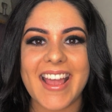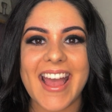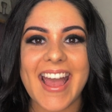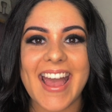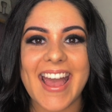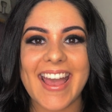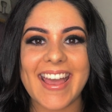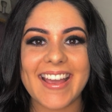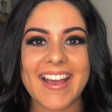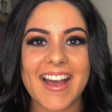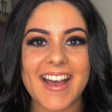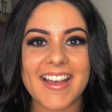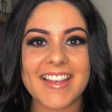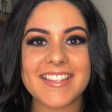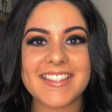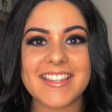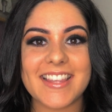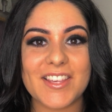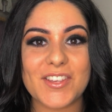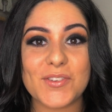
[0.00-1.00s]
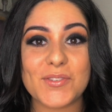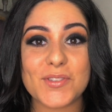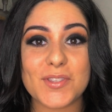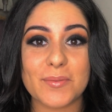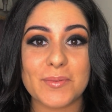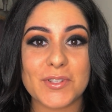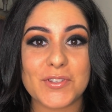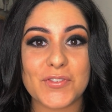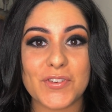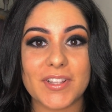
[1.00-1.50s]
Hey guys, thank you so
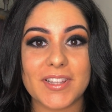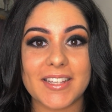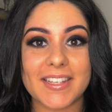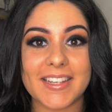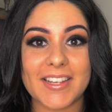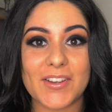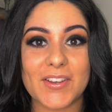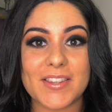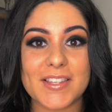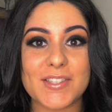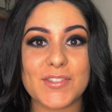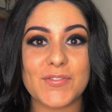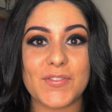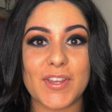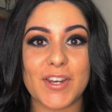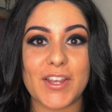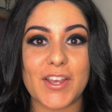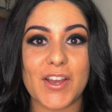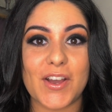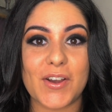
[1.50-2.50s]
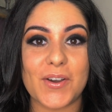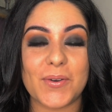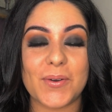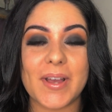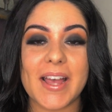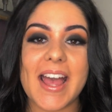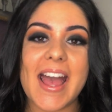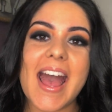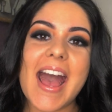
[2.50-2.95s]
much for clicking on this video.